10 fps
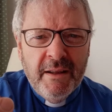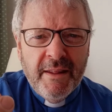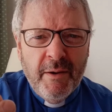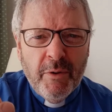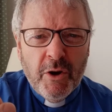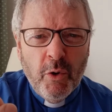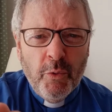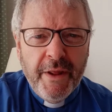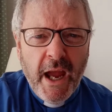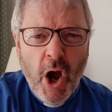They were
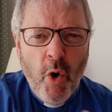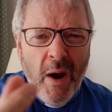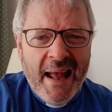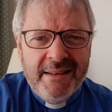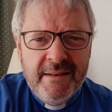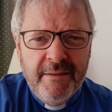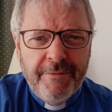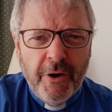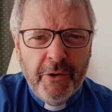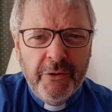called the O
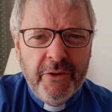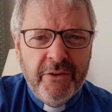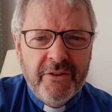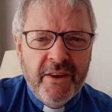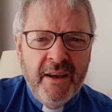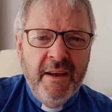antiphons